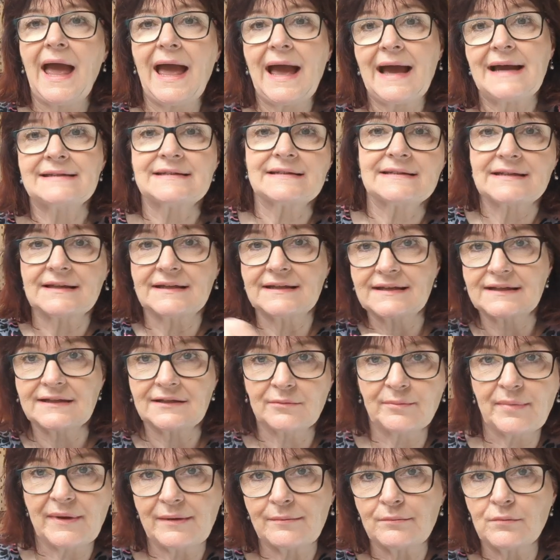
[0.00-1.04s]
added a little
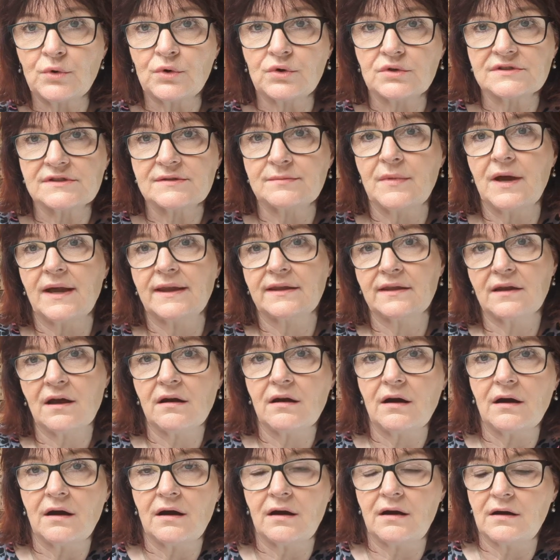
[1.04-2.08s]
bit more to my
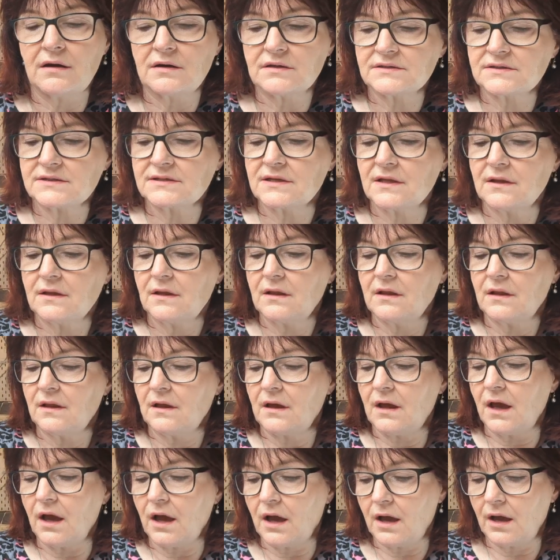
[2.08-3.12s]
cart
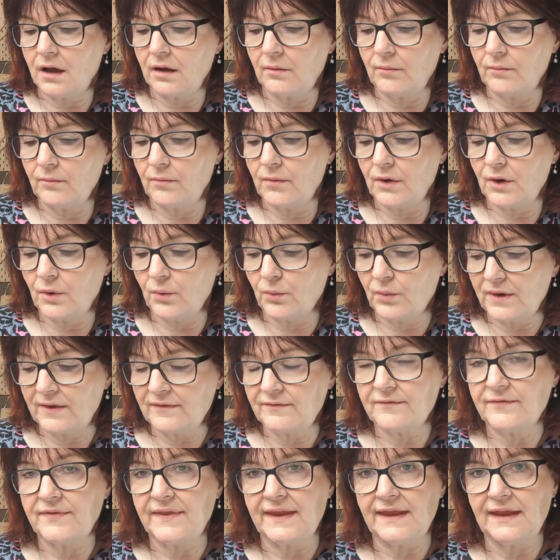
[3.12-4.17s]

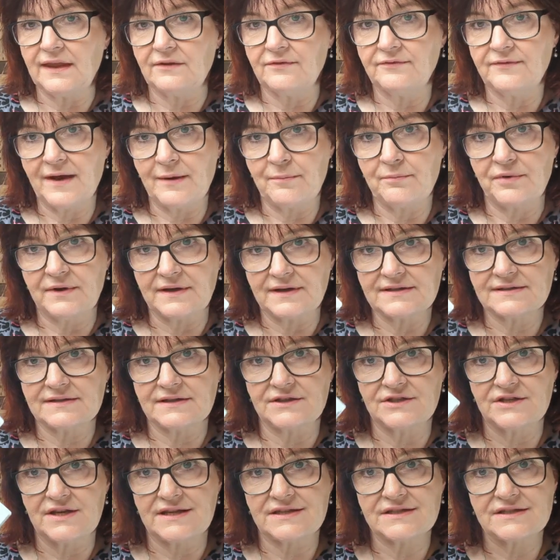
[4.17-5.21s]
with the fabric
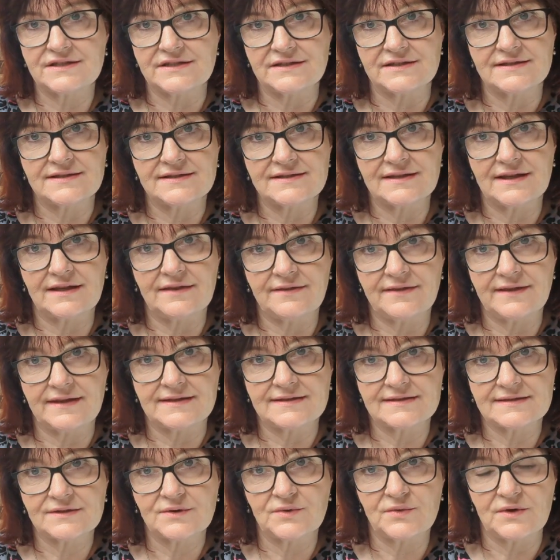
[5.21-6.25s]
suggestions that
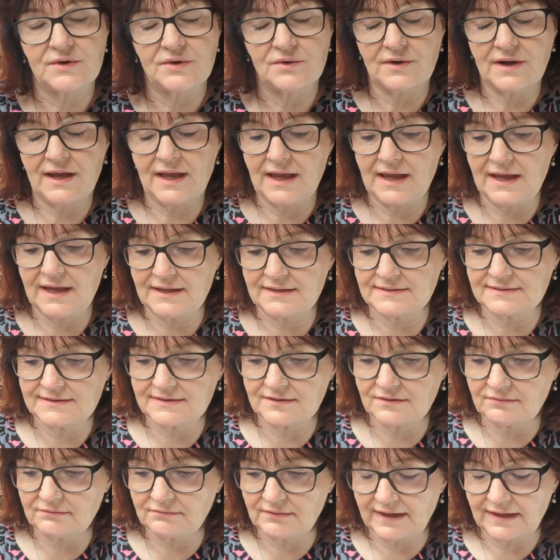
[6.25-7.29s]
this quilt has
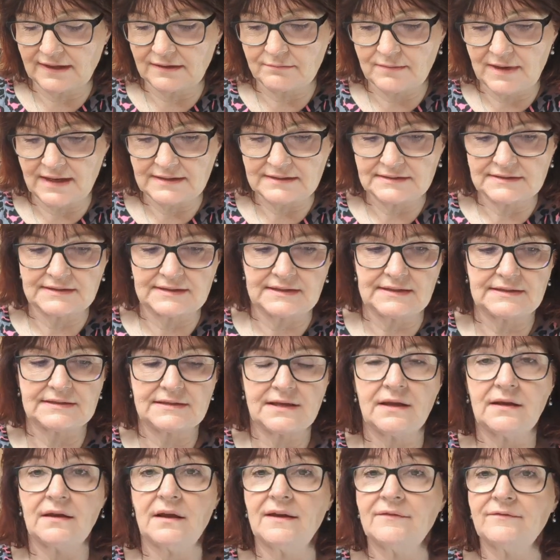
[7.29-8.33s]
recommended.
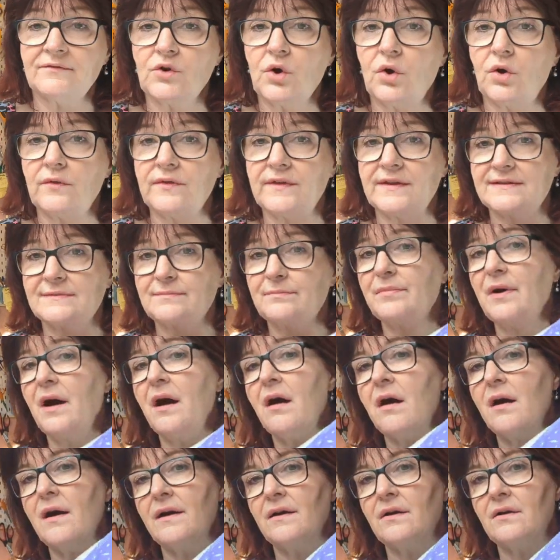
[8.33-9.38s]
And I've got this
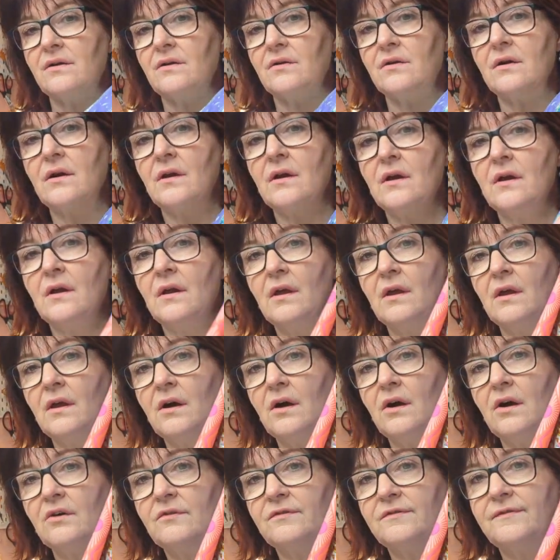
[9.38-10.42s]
pile
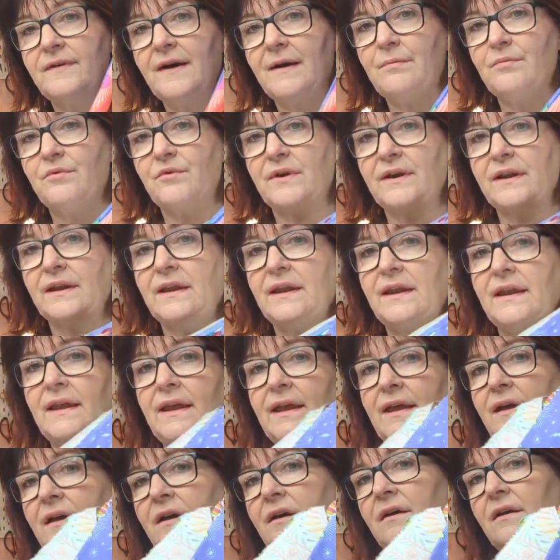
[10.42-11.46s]
of fabric
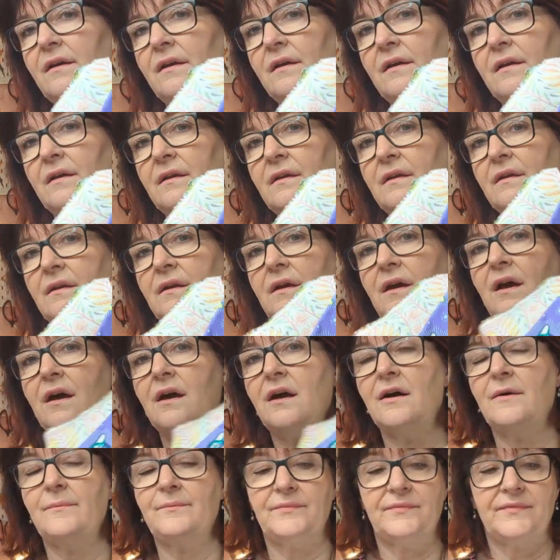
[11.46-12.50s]
here
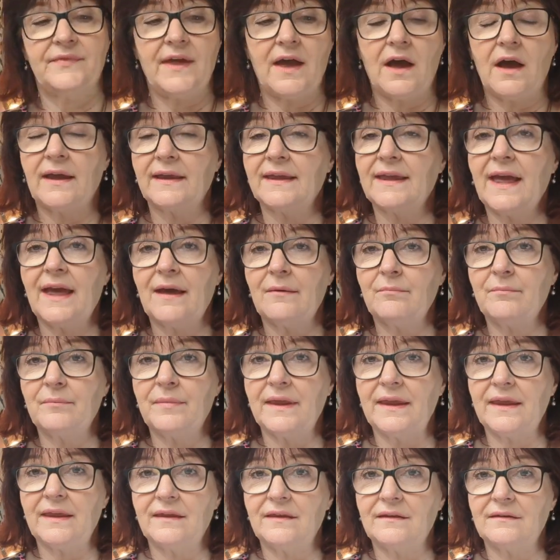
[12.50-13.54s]
that I can
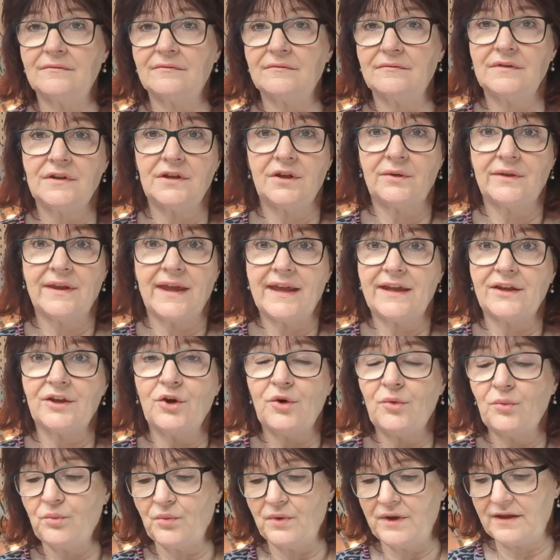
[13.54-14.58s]
be, you know, getting
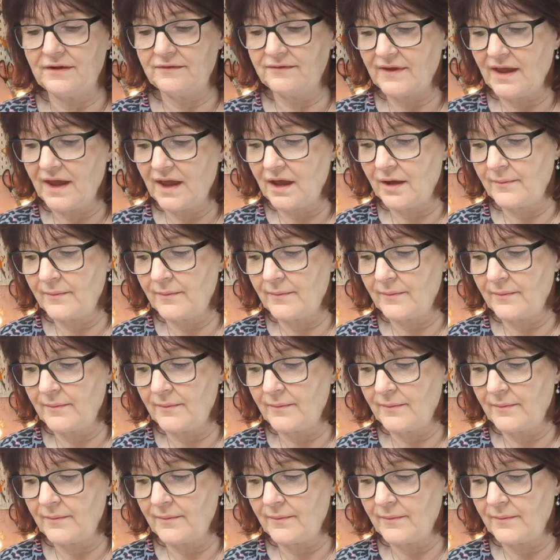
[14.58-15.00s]
on with.